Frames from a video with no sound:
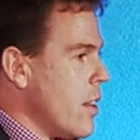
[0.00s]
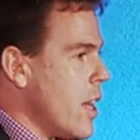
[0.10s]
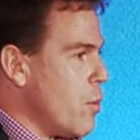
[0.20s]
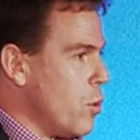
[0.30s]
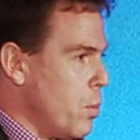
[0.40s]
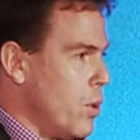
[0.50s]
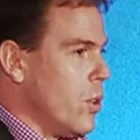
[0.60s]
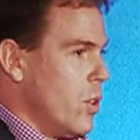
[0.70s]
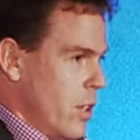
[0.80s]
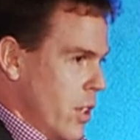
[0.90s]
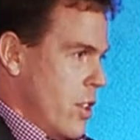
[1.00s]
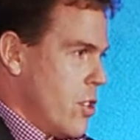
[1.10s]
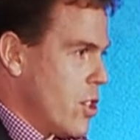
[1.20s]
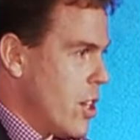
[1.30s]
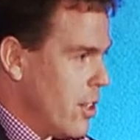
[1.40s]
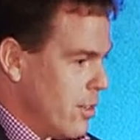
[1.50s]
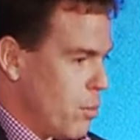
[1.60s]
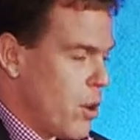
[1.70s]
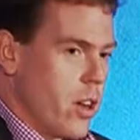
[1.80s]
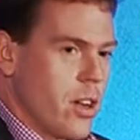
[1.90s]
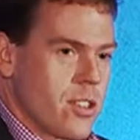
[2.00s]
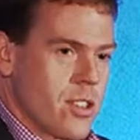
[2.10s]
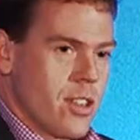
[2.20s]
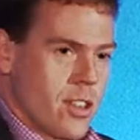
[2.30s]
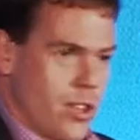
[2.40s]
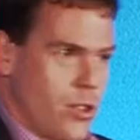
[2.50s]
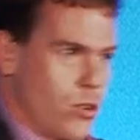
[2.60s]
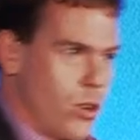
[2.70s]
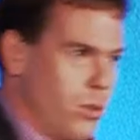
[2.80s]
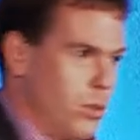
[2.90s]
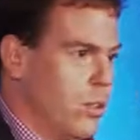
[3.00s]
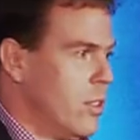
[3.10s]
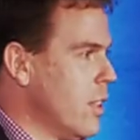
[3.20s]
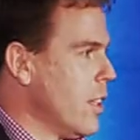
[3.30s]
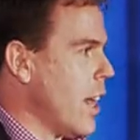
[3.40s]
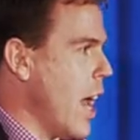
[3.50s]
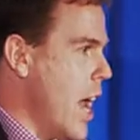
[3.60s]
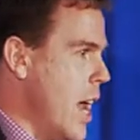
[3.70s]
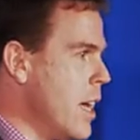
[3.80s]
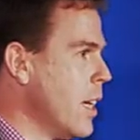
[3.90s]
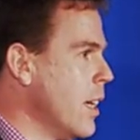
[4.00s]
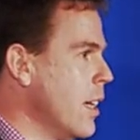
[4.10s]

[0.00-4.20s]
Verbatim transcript: they will put certain products that control hair